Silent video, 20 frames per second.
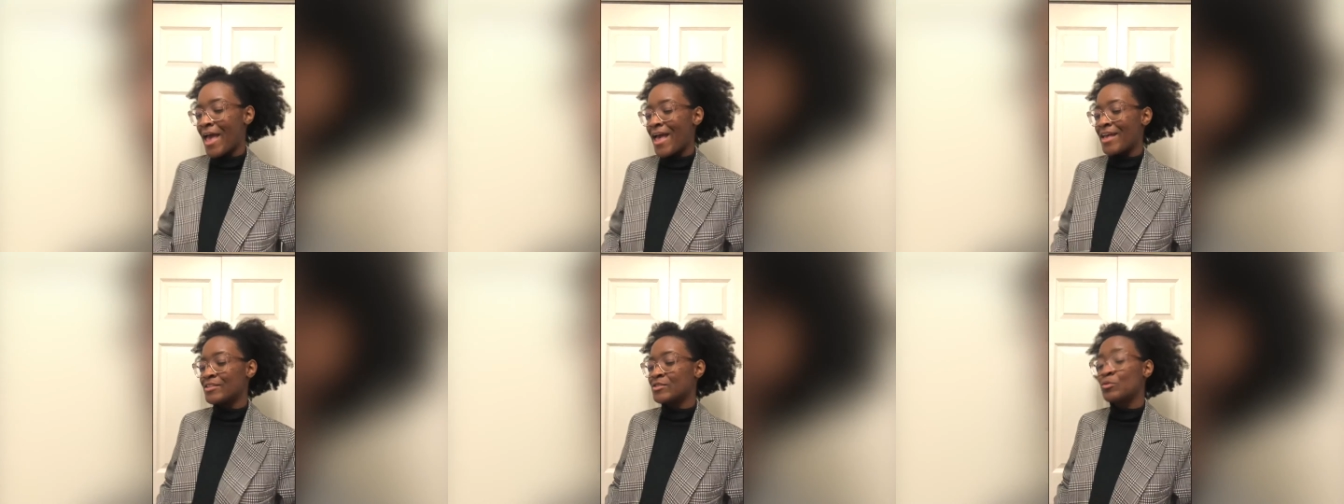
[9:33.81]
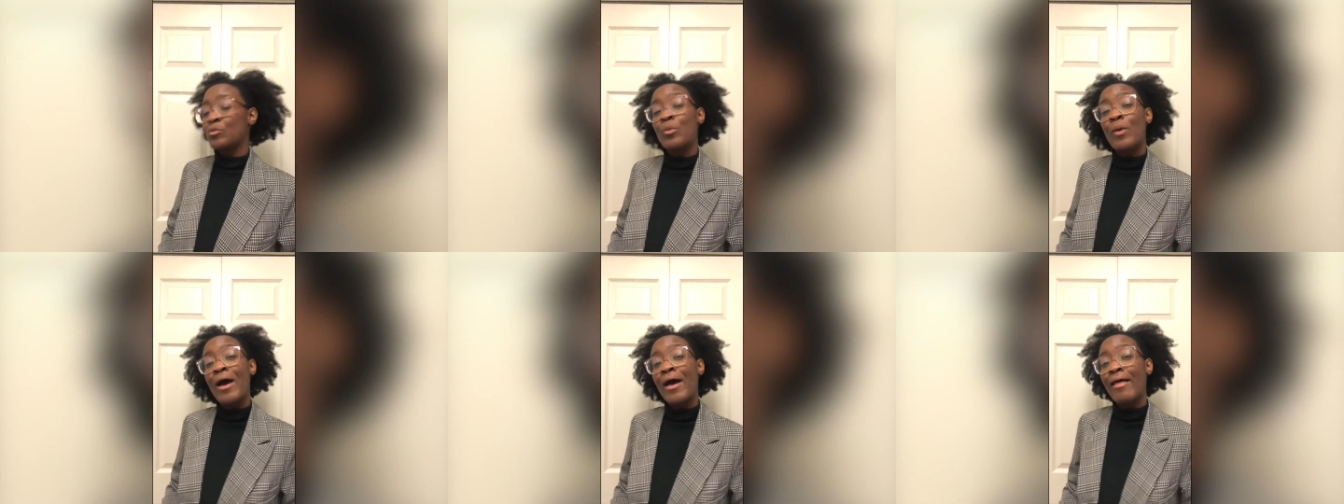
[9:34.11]
as
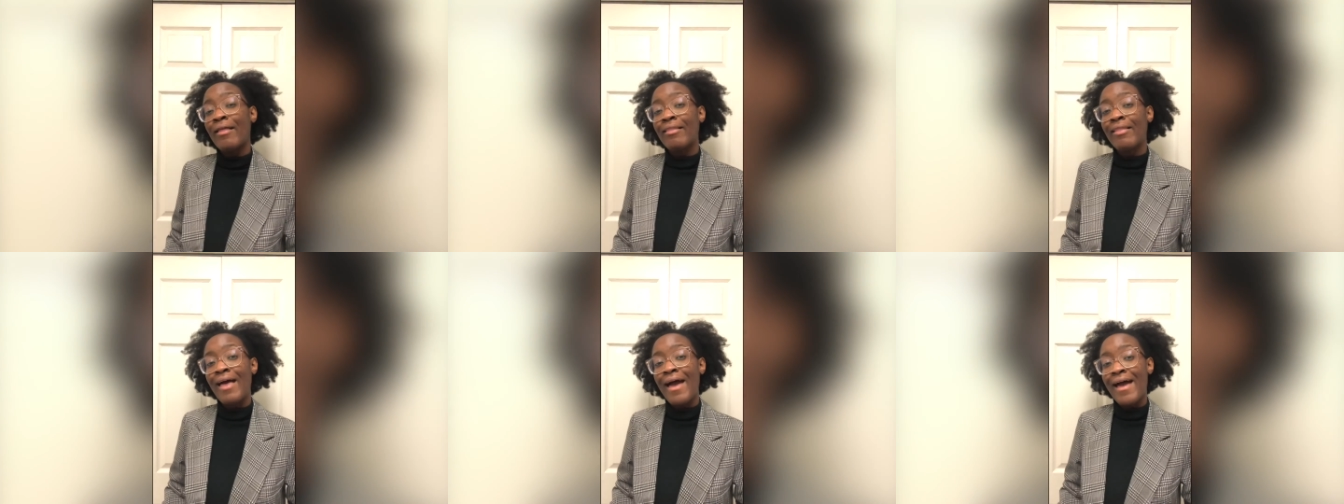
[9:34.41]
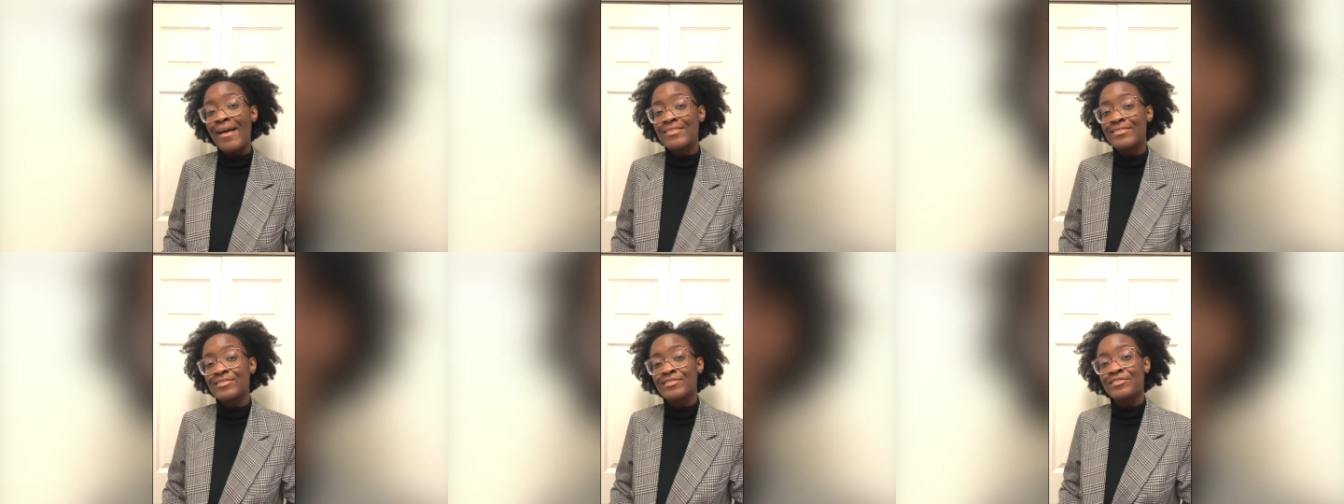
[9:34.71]
well
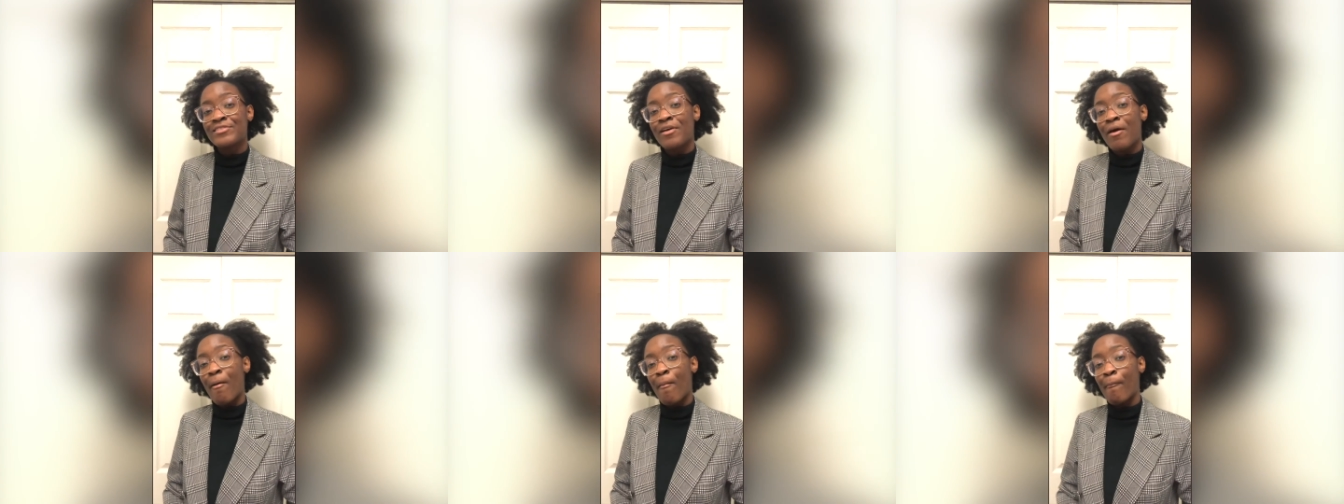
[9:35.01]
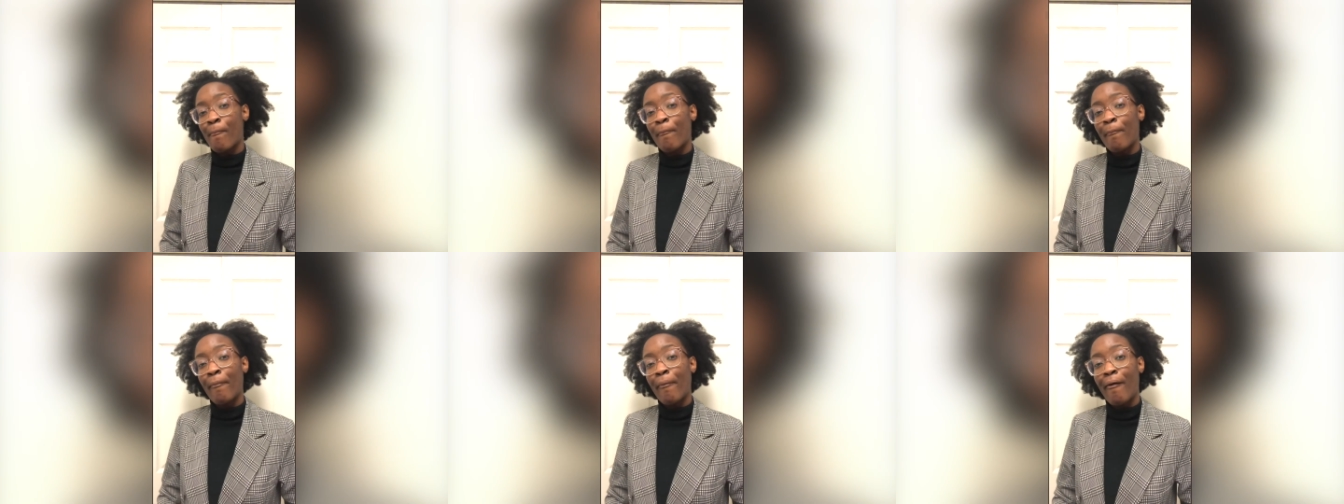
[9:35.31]
as
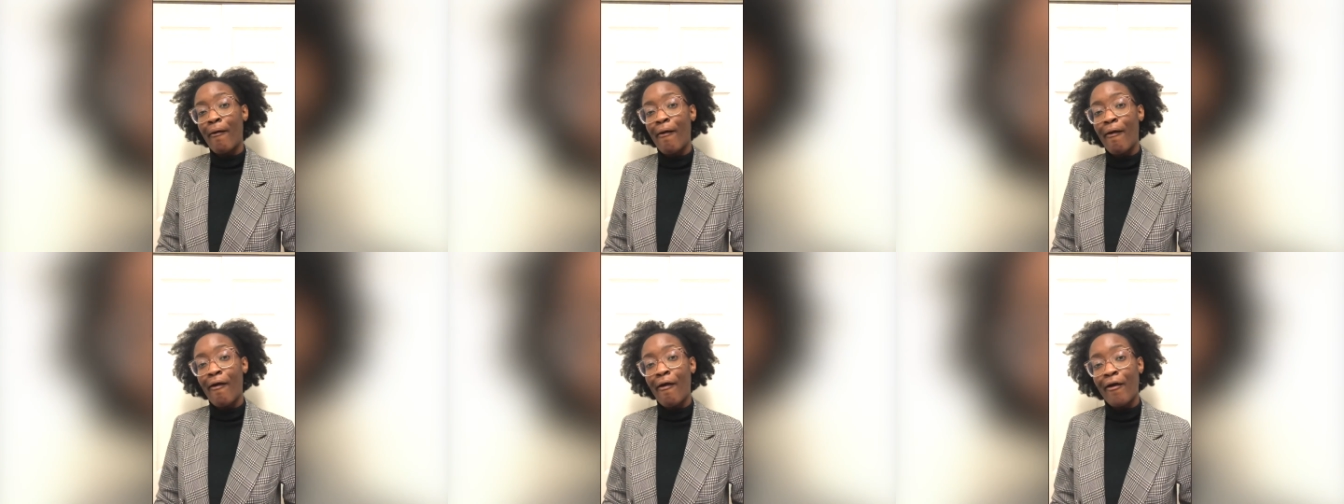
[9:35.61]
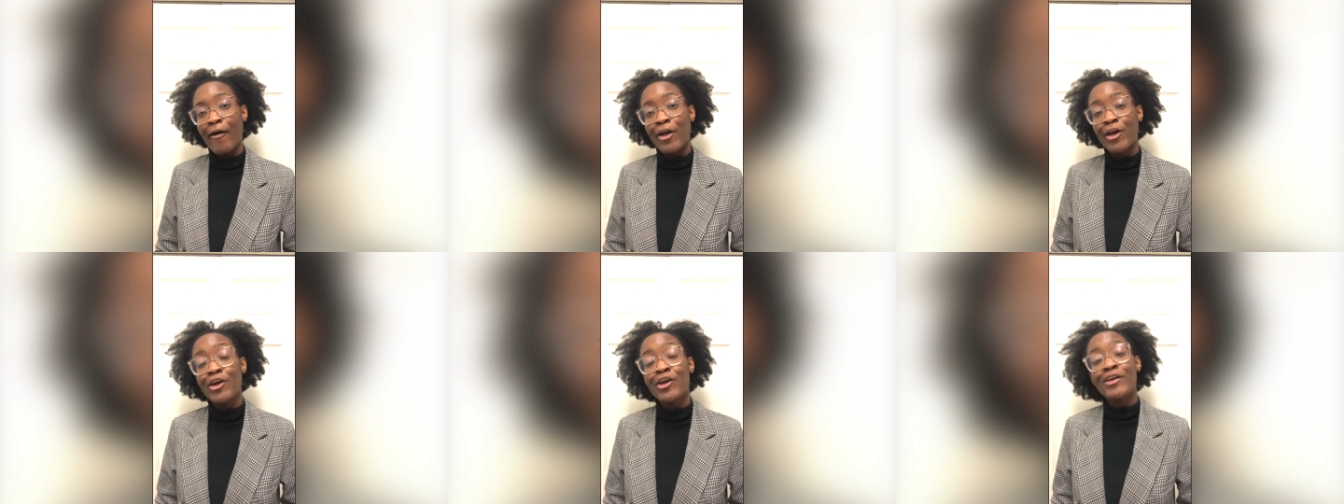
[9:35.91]
some
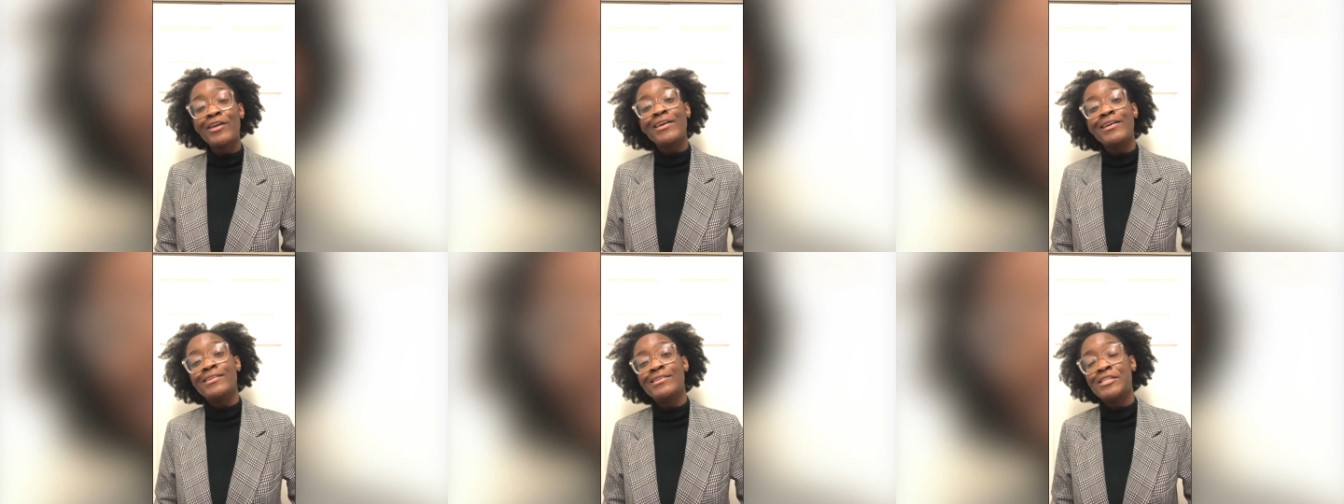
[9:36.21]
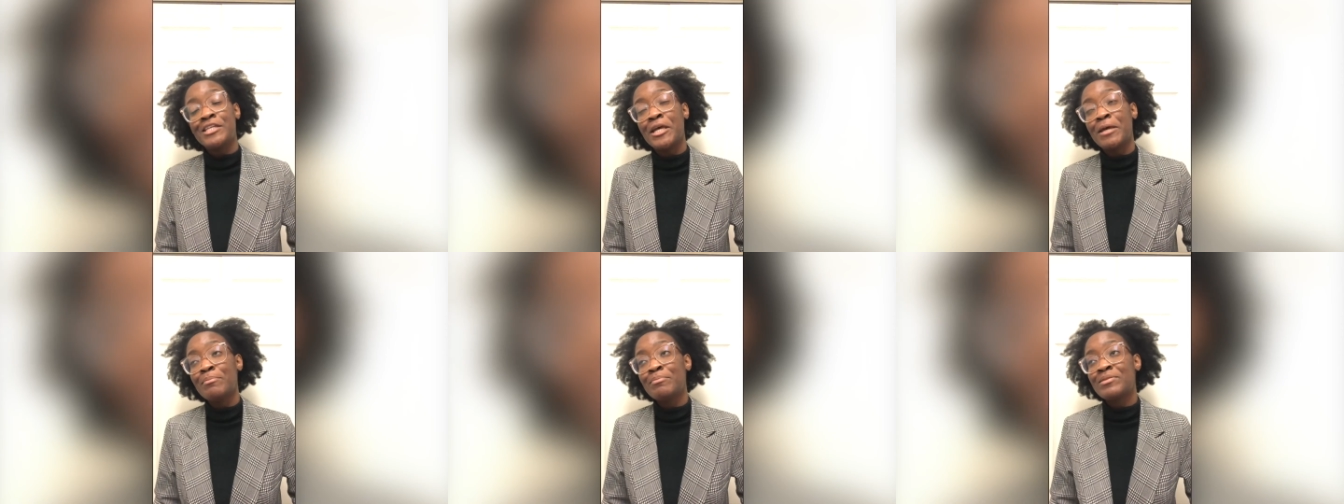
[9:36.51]
cooking
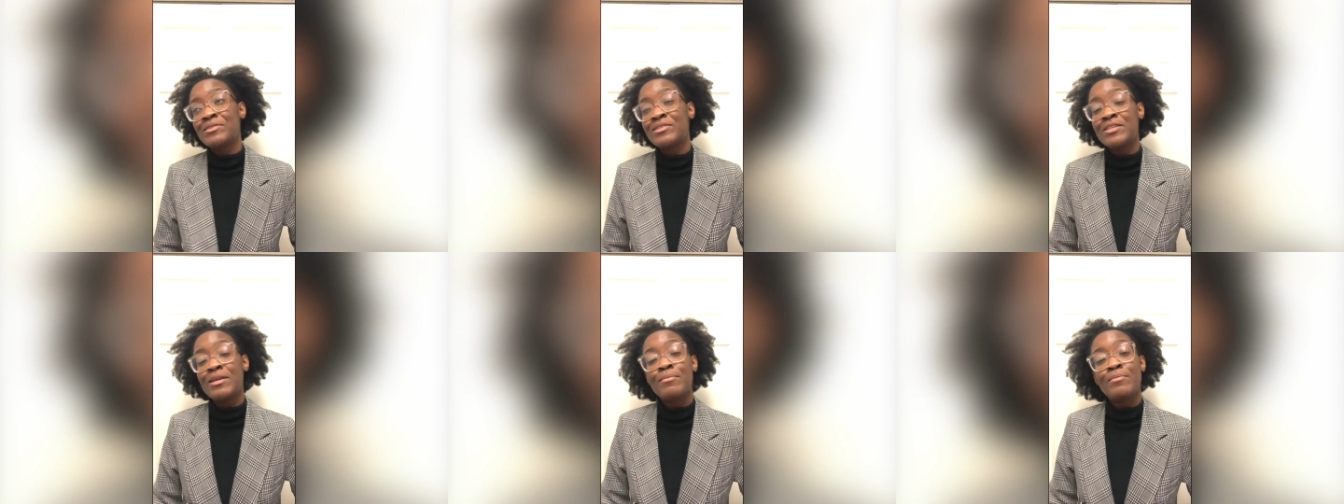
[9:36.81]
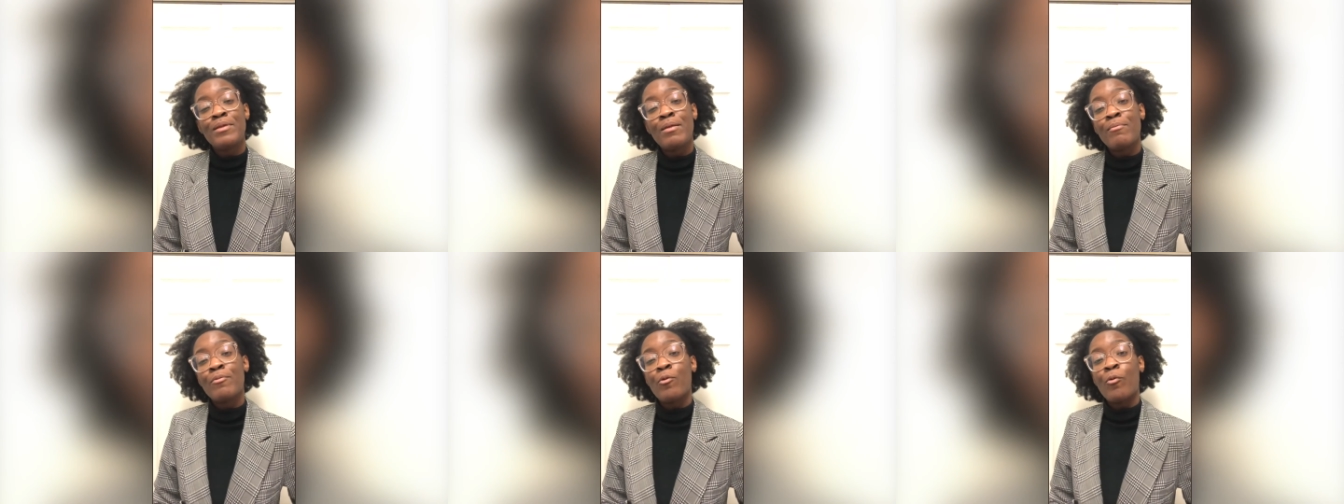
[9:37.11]
tips.
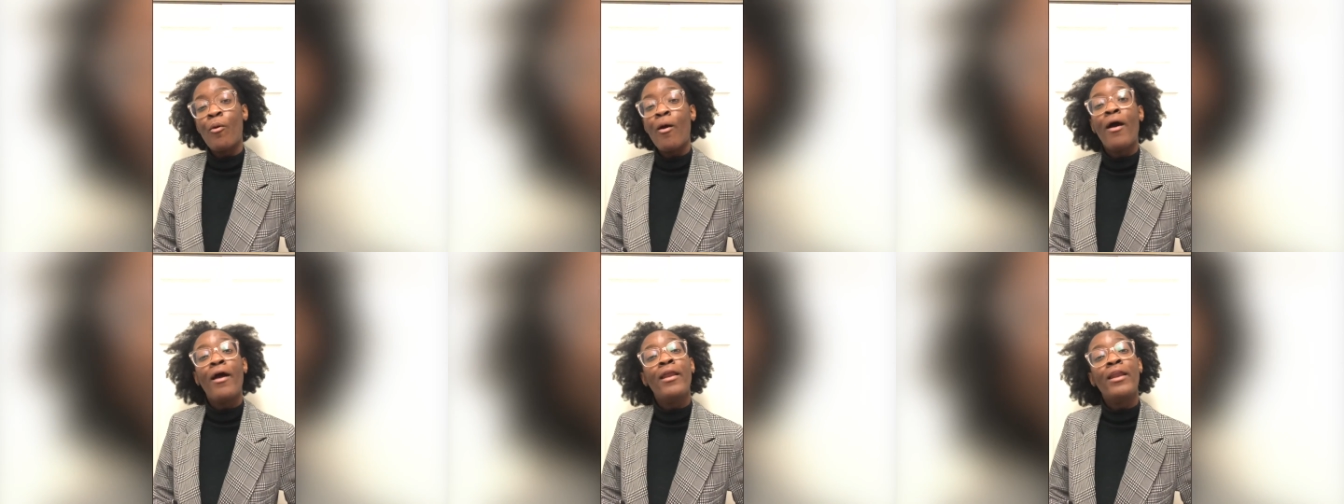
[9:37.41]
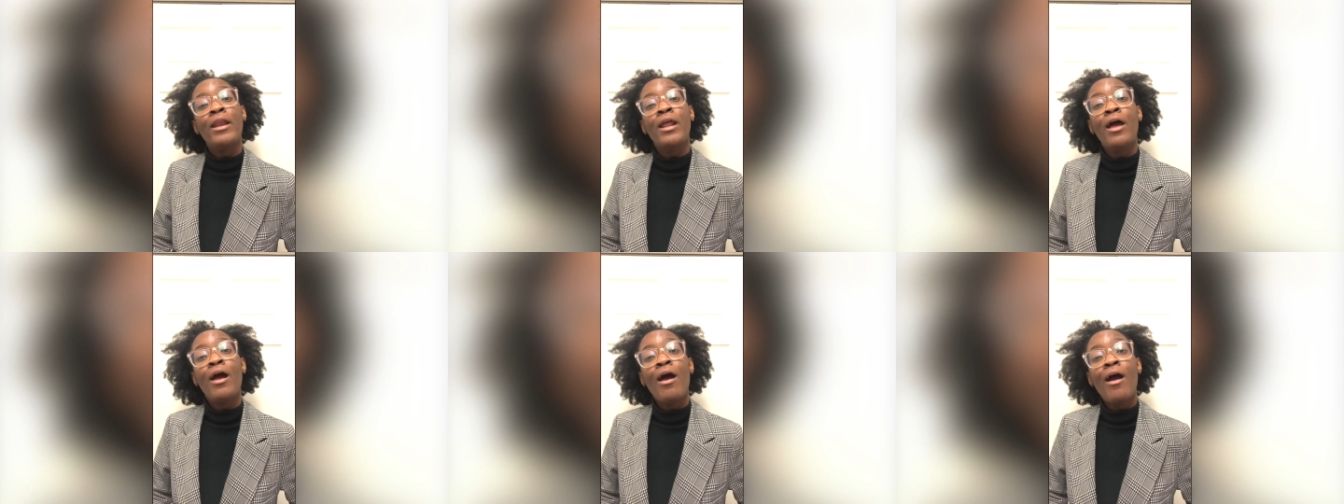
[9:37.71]
Tip number
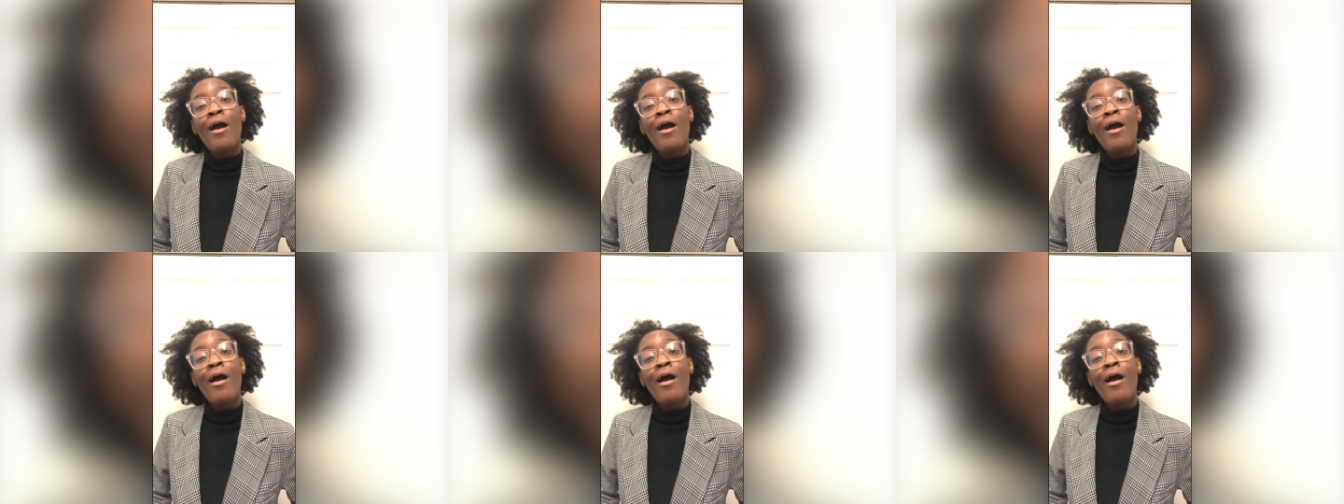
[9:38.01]
1,